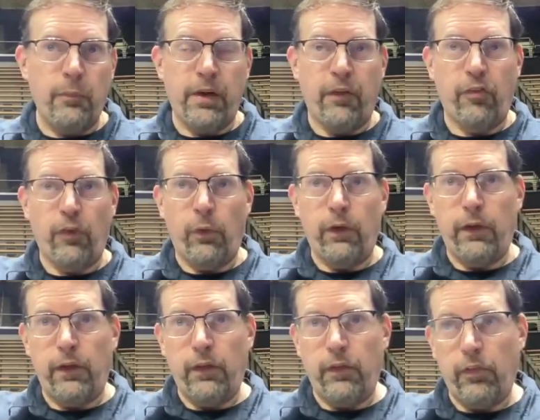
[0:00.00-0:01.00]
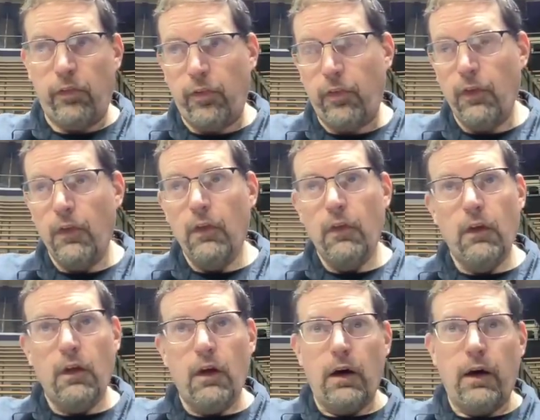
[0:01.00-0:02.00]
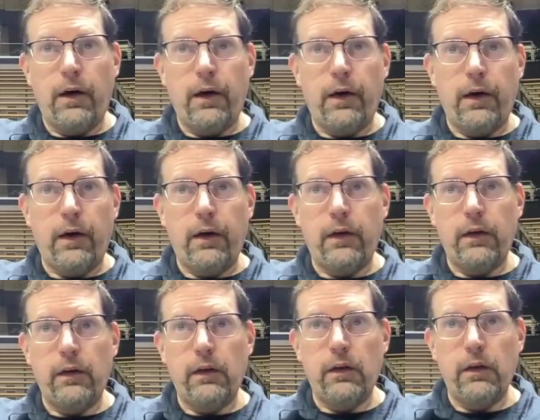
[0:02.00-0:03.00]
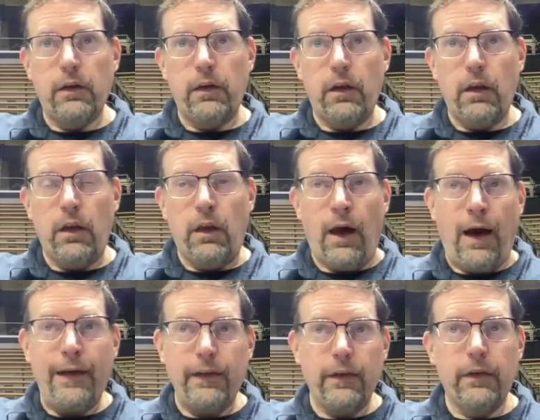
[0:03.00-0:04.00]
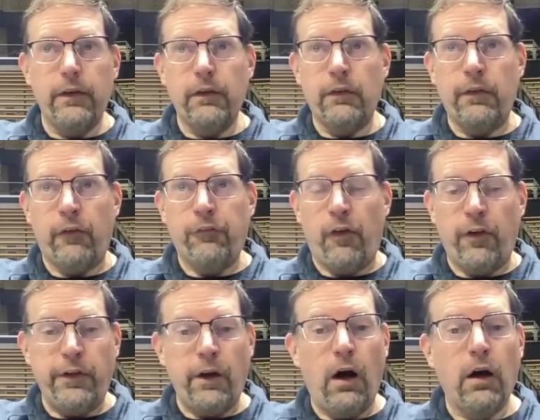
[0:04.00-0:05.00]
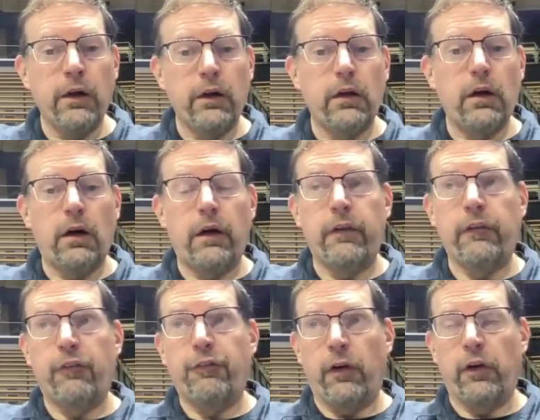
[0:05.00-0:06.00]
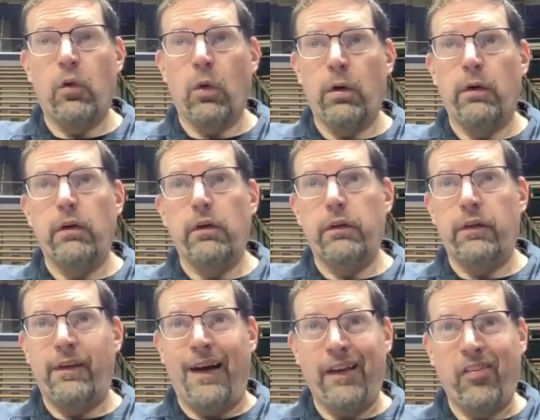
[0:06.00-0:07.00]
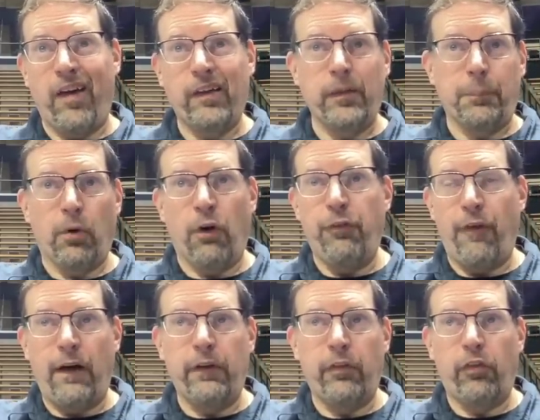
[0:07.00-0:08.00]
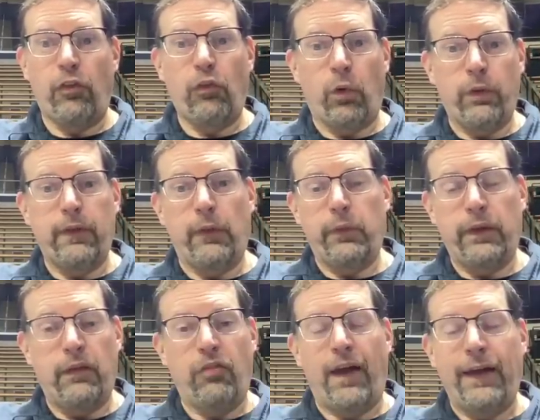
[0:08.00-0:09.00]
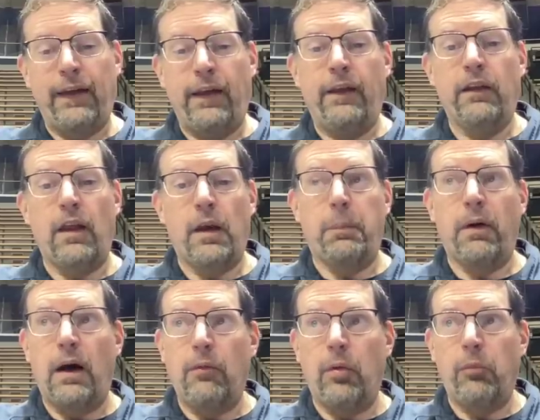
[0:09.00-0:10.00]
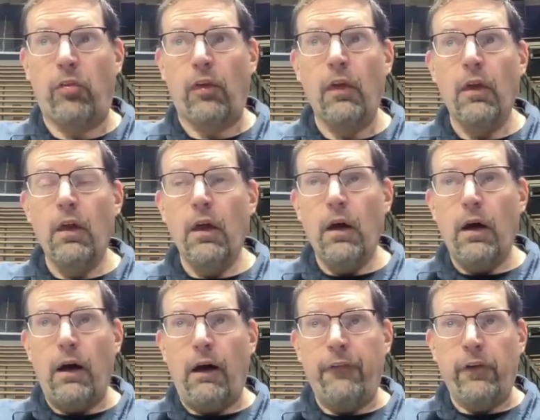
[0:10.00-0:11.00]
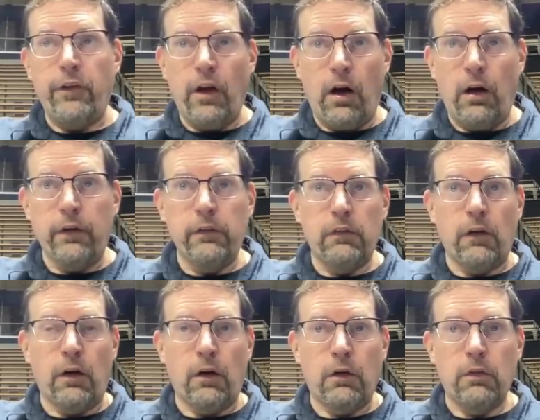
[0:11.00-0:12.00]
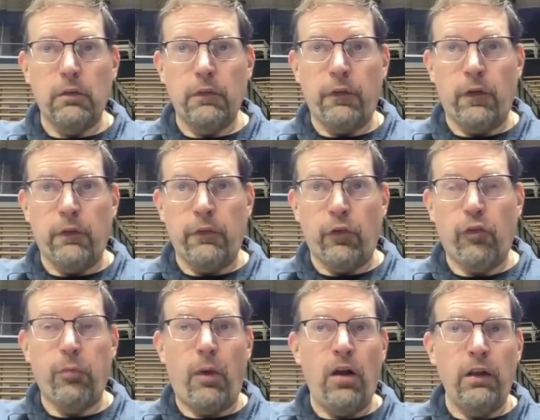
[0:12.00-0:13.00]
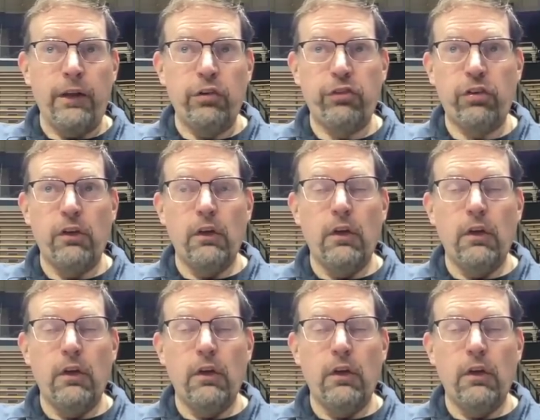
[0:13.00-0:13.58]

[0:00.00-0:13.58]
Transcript: Minnesota is uh, not. They're very young. Uh, their front court did not exactly profile as the sort that would give Zach Edey a lot of problems. Uh, they're young. They're they're they're smallish.